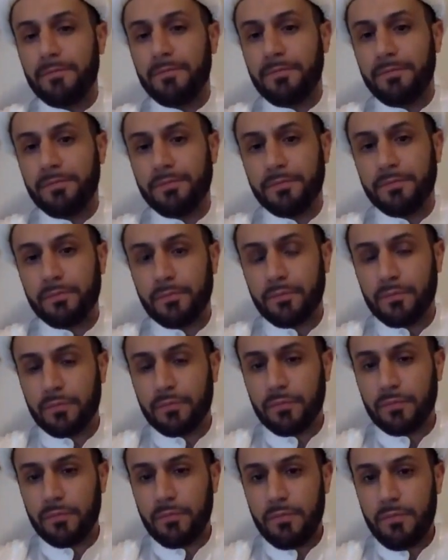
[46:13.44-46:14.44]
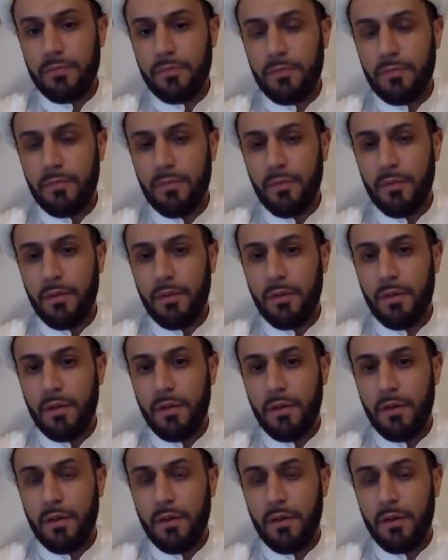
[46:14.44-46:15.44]

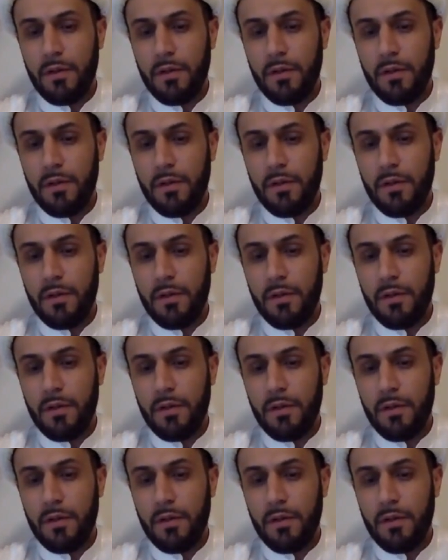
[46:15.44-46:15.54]
[no speech]